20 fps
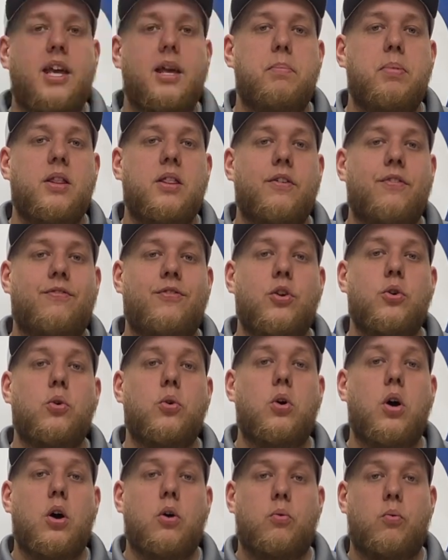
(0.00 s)
keeping the
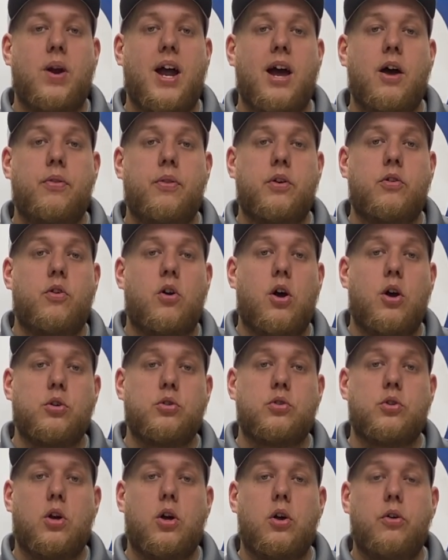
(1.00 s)
fuel around the draw
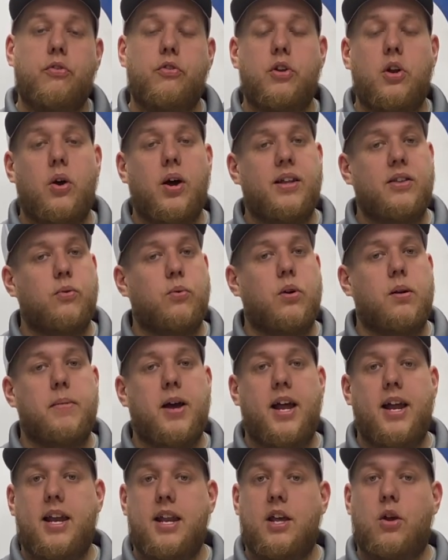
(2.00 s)
straw so you don't have to worry
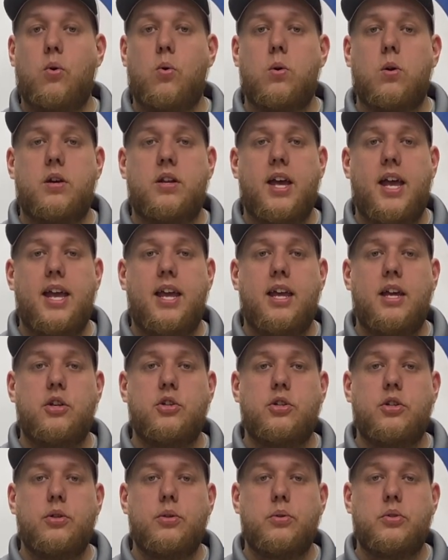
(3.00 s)
about any quarter tank
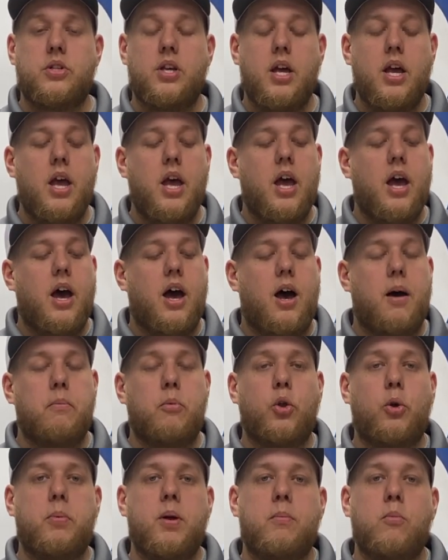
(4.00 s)
issues um,
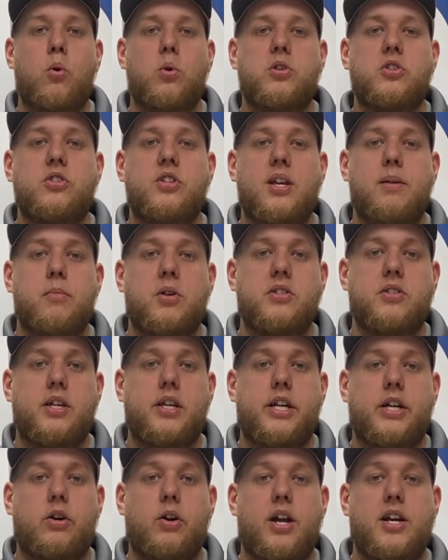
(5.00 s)
a little bit more seamless
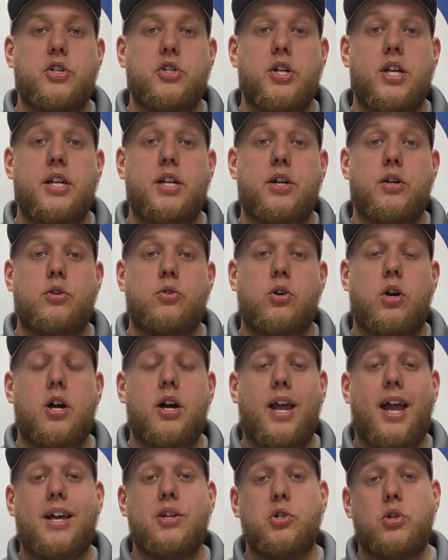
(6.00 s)
integration into your
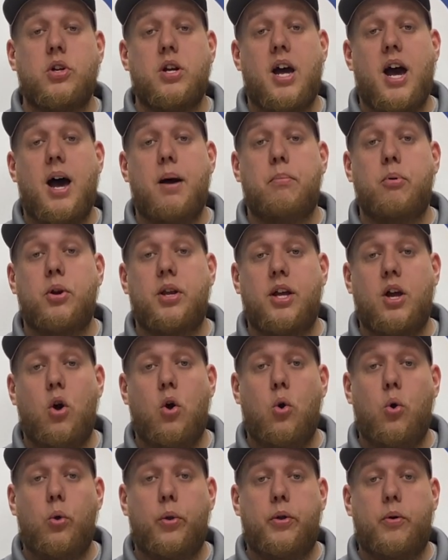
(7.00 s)
truck as you're not putting a
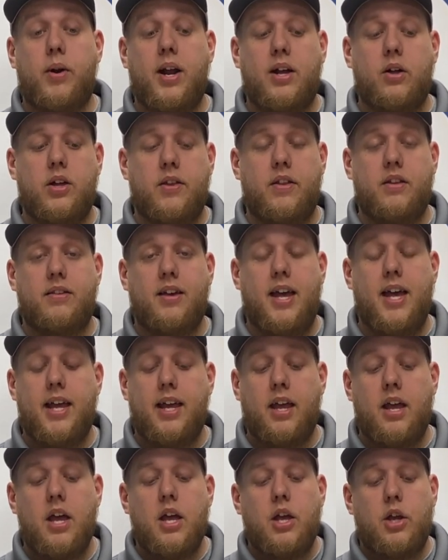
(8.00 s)
hole directly in the tank.